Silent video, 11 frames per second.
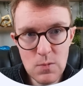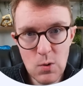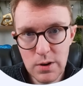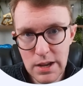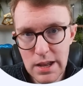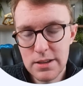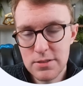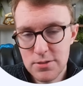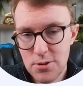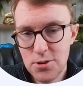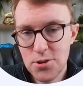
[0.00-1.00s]
organic
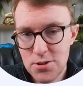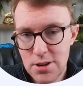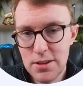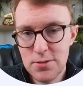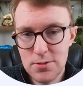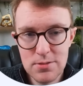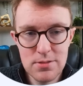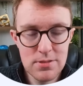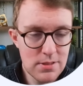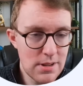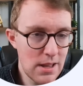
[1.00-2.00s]
search has
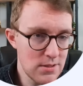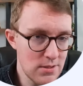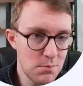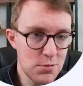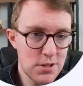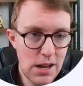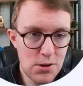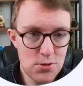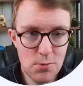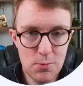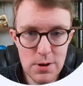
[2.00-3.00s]

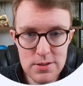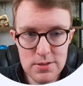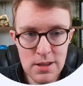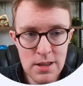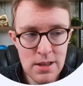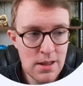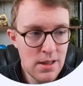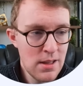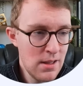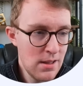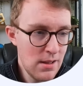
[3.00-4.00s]
substantial risk.
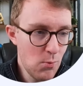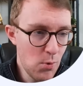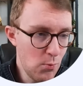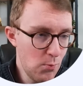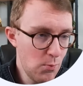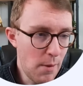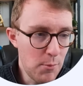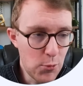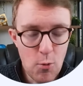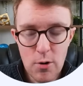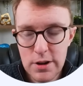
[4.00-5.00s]
I'm
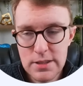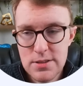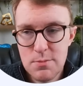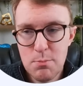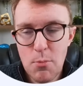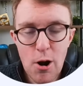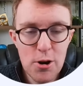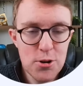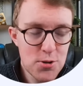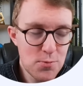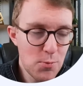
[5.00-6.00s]
recording this in
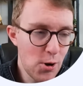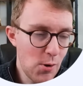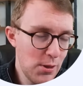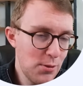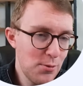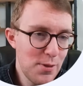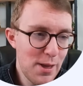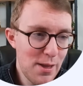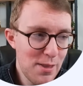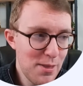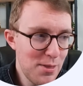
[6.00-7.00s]
March. We're going through
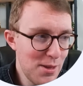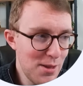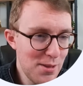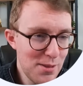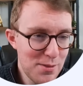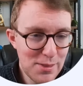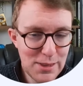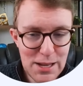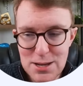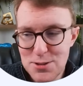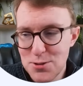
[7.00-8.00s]
the
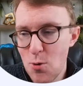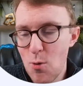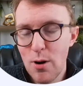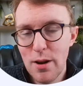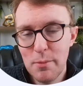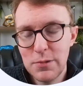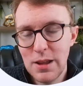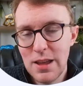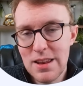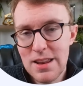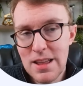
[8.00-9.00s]
latest core
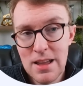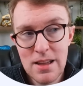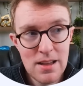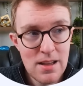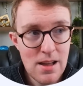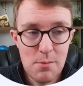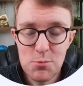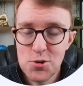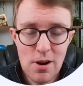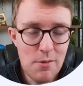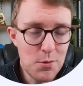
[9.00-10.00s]
update. I'm
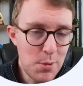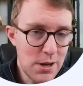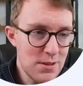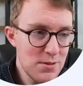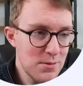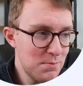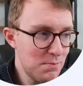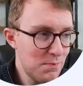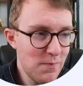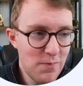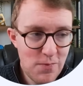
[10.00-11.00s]
sure everybody's
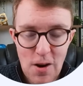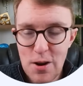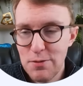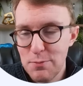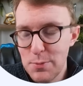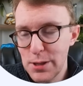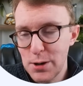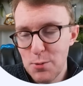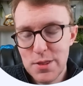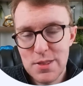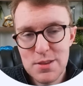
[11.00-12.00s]
very familiar
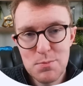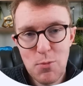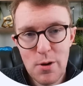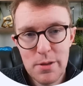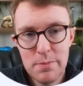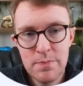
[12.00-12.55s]
with this point.